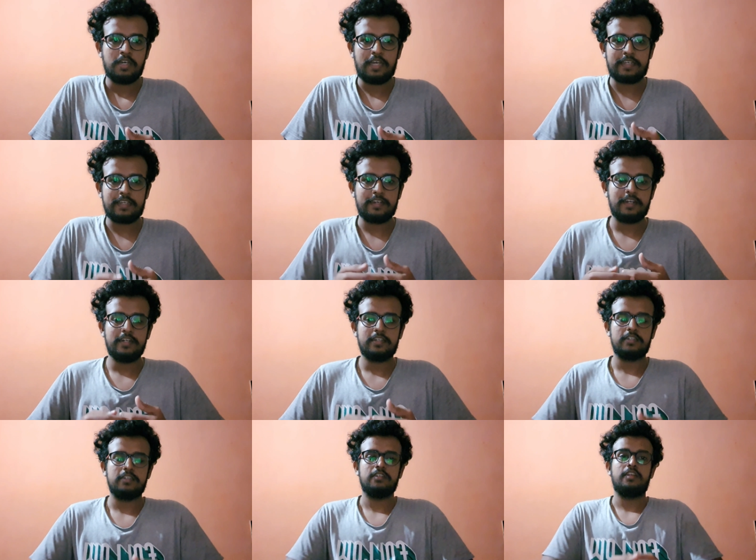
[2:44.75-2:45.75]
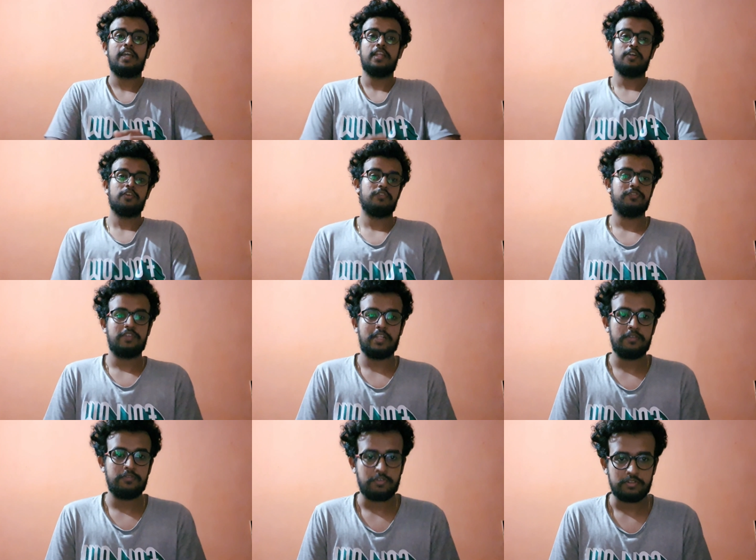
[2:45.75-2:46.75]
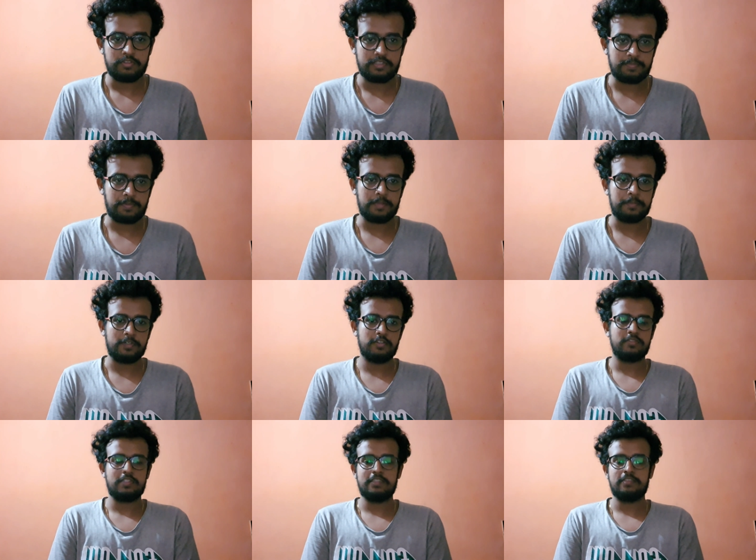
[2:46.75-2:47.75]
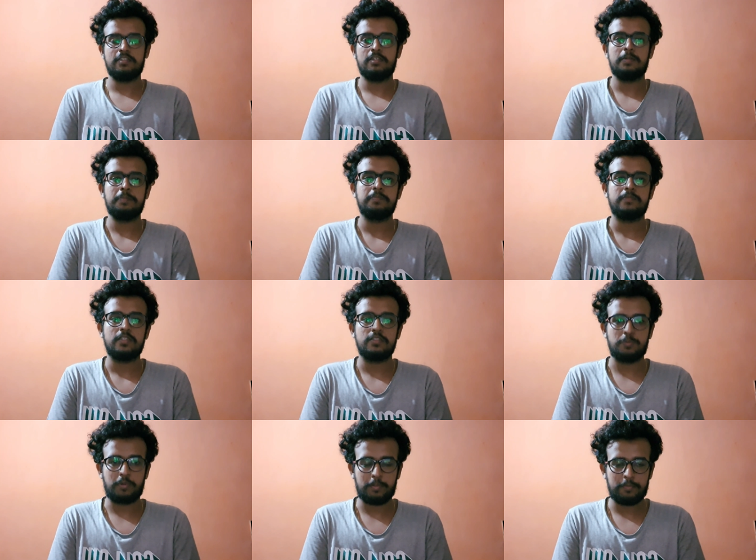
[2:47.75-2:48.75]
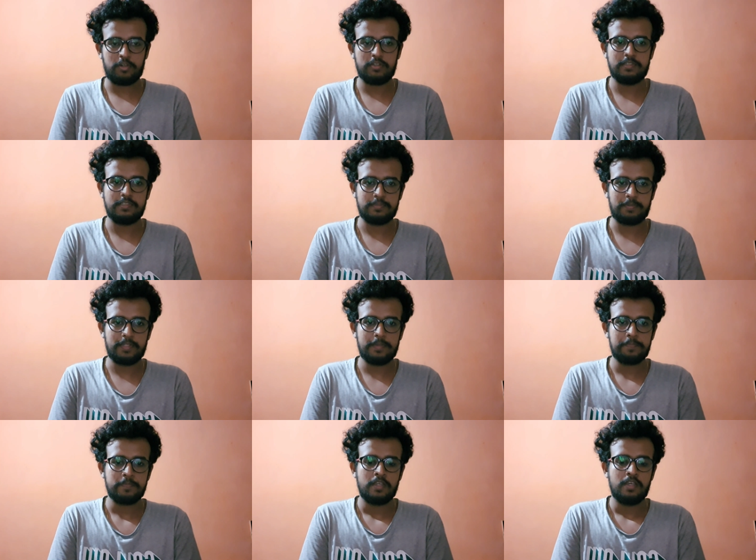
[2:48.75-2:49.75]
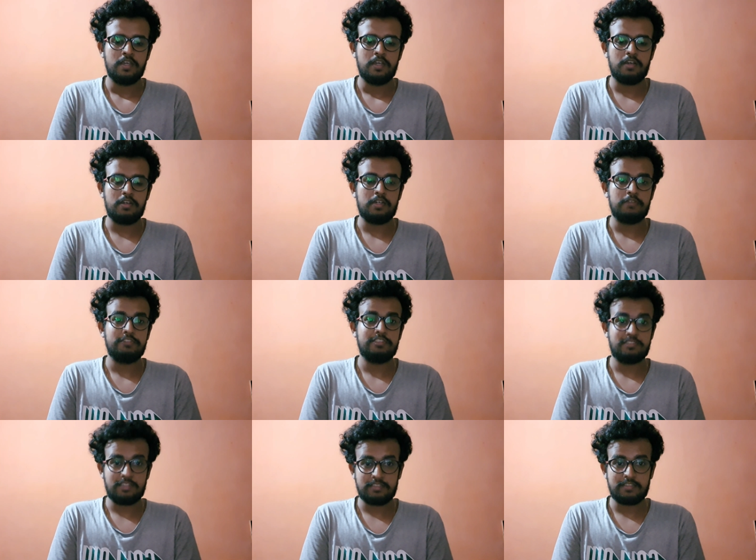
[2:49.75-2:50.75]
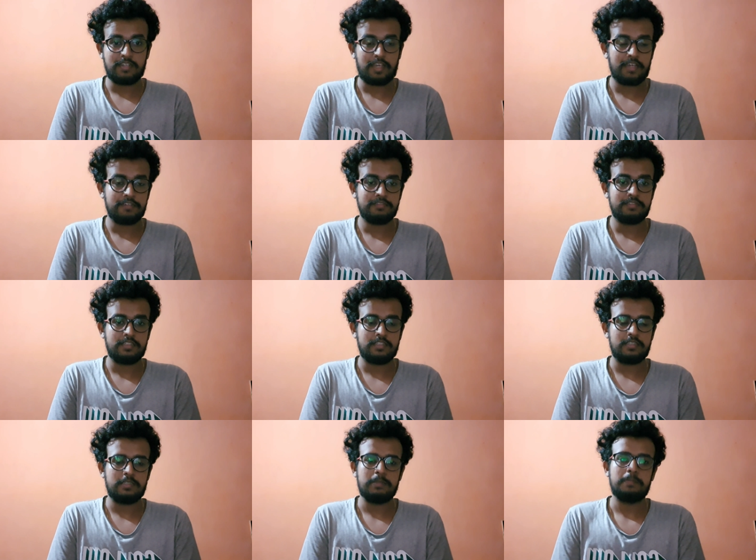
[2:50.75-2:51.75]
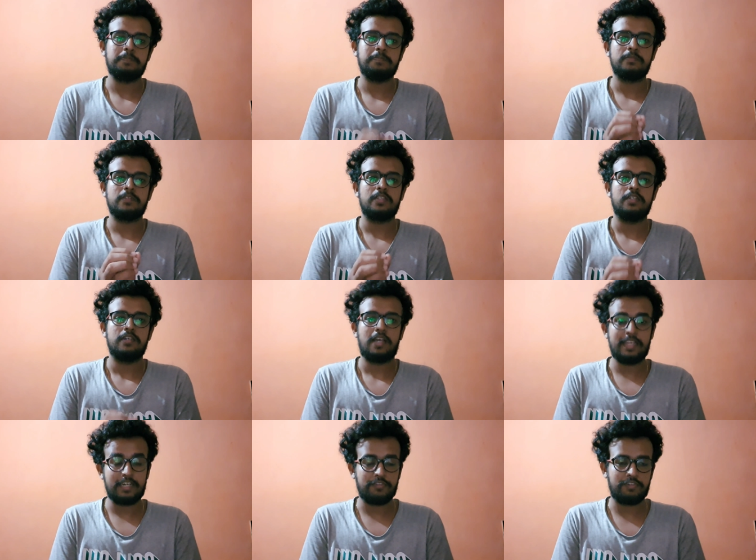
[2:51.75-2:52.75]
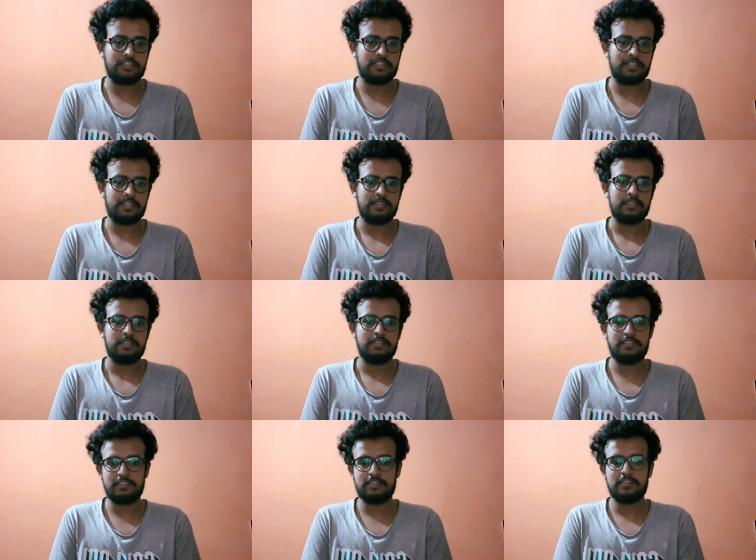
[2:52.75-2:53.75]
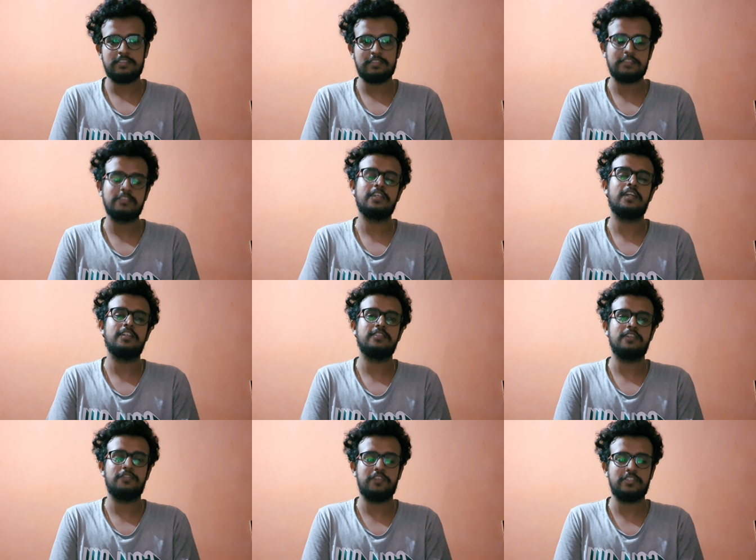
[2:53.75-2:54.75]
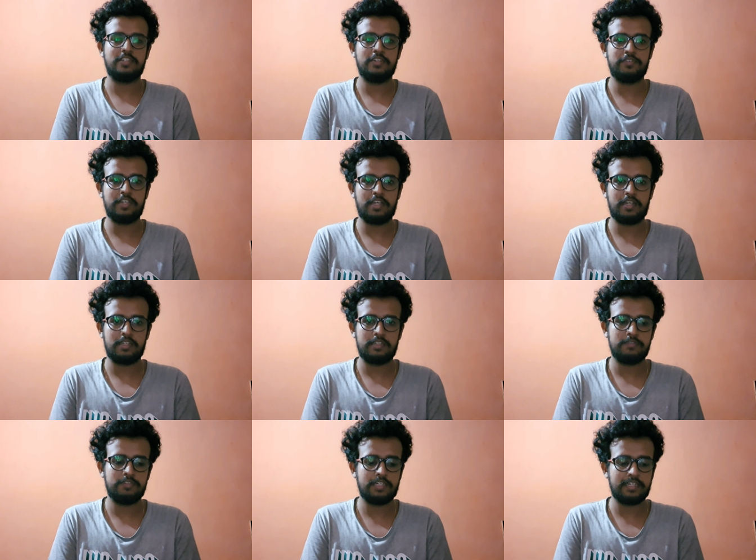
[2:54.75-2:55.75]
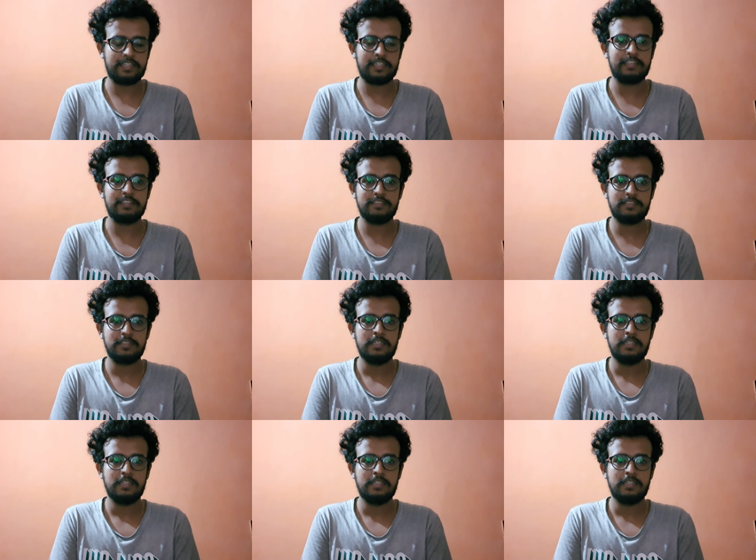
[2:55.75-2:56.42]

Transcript: I can rate 9 out of 10 for display, because it is a Super AMOLED display which doesn't have high refresh rate. Just 60 Hz refresh rate we are getting in this.